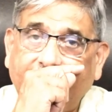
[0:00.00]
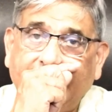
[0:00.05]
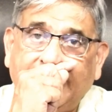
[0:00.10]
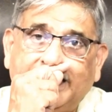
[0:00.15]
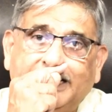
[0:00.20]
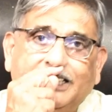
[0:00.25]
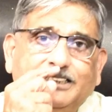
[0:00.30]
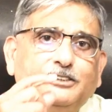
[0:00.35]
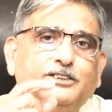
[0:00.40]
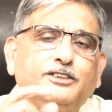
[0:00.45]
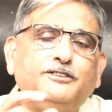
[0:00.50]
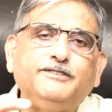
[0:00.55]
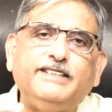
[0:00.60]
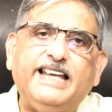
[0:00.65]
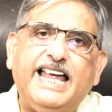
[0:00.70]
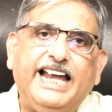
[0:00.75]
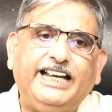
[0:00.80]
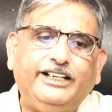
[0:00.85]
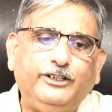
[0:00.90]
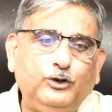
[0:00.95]
acres of
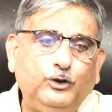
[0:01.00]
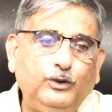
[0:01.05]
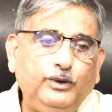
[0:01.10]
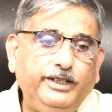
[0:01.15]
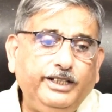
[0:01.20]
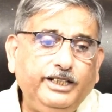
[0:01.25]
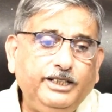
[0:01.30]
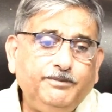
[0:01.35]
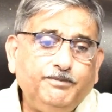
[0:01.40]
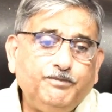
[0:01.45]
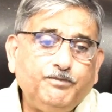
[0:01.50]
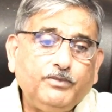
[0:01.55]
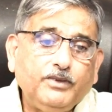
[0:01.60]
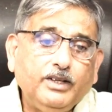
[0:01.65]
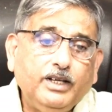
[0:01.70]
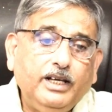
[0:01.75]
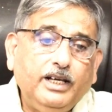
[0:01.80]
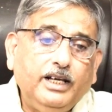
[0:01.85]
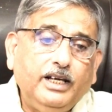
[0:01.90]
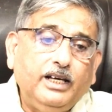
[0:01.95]
land holding.
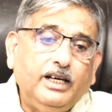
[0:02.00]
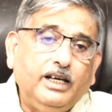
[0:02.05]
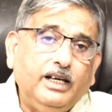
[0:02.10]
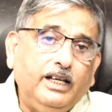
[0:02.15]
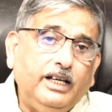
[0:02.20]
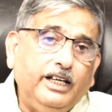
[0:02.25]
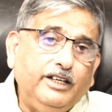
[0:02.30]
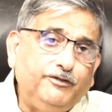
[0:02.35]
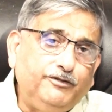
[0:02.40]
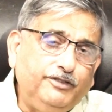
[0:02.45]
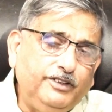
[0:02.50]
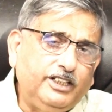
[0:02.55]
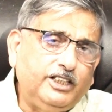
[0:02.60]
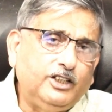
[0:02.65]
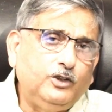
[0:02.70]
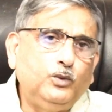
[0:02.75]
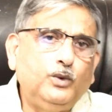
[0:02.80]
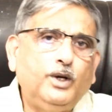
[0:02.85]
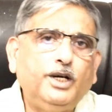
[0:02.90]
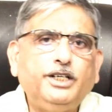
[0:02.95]
If we
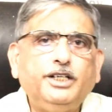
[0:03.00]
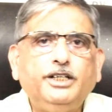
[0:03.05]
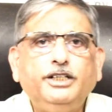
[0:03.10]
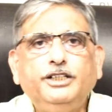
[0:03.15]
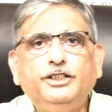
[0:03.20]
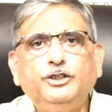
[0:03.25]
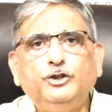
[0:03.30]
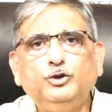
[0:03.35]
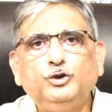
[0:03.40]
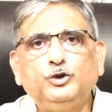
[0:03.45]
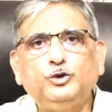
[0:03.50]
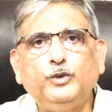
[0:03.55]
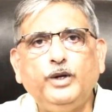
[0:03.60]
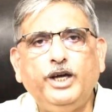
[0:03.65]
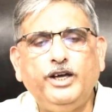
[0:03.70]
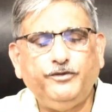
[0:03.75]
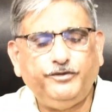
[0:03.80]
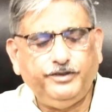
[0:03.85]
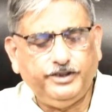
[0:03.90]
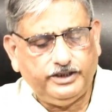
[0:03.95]
convert it into
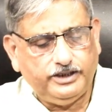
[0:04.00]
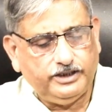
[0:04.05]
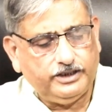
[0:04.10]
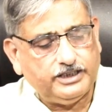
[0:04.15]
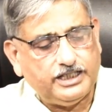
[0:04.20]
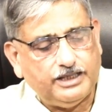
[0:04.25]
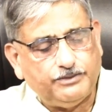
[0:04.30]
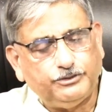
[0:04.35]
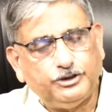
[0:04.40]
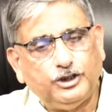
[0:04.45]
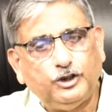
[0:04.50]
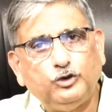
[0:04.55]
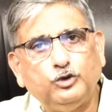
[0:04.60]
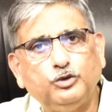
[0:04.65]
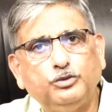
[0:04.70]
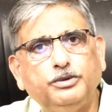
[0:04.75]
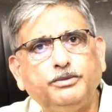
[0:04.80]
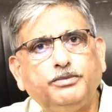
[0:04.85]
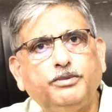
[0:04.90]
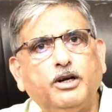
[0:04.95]
square feet, it comes out
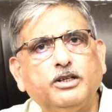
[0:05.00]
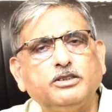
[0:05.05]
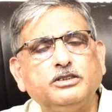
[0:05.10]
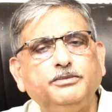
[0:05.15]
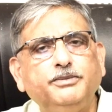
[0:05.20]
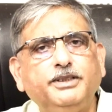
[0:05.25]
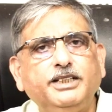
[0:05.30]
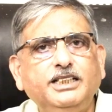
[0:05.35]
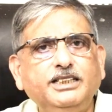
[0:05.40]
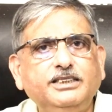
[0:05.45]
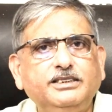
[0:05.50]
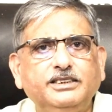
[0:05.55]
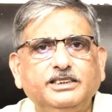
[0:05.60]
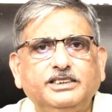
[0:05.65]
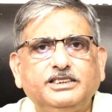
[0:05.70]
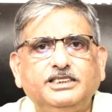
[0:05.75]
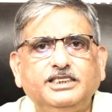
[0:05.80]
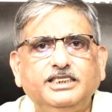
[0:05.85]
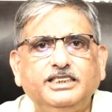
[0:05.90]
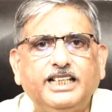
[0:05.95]
to be approximately
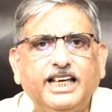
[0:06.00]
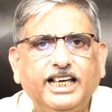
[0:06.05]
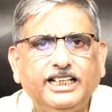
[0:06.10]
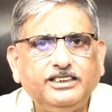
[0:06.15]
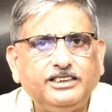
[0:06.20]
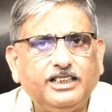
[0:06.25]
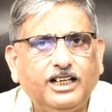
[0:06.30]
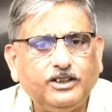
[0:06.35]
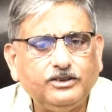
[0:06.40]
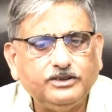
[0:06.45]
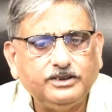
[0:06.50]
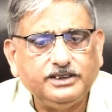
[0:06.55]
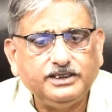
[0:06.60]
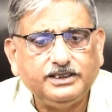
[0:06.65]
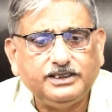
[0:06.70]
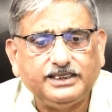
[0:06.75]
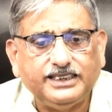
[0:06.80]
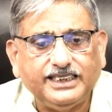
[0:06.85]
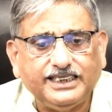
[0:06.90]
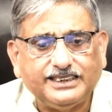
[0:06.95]

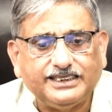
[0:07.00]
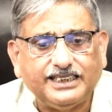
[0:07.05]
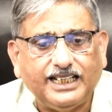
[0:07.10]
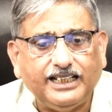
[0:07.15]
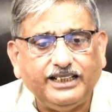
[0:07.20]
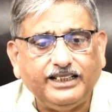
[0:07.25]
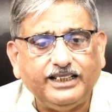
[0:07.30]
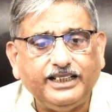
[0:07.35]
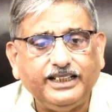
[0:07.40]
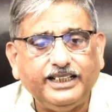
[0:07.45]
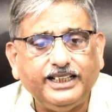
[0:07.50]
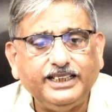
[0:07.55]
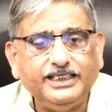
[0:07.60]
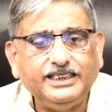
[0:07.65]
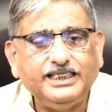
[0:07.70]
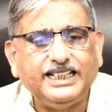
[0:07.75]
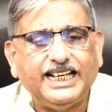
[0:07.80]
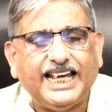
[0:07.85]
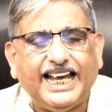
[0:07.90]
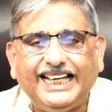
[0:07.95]

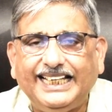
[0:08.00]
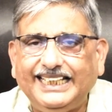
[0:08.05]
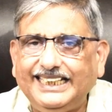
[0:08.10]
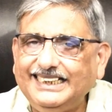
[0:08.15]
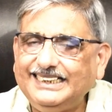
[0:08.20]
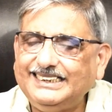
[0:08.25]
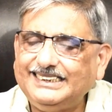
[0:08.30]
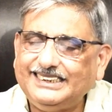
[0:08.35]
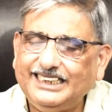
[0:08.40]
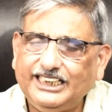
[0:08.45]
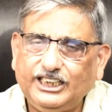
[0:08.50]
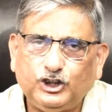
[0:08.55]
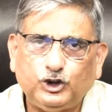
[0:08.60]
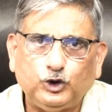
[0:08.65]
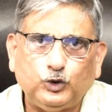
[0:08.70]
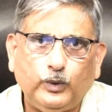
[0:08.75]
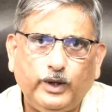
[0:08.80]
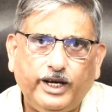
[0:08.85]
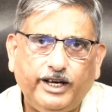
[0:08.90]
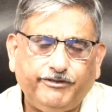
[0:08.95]
69,696
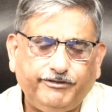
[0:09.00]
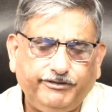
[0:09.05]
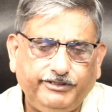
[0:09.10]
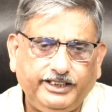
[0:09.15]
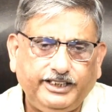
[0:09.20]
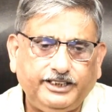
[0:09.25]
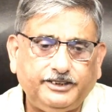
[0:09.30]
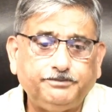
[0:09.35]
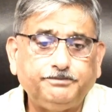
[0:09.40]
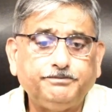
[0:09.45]
square feet.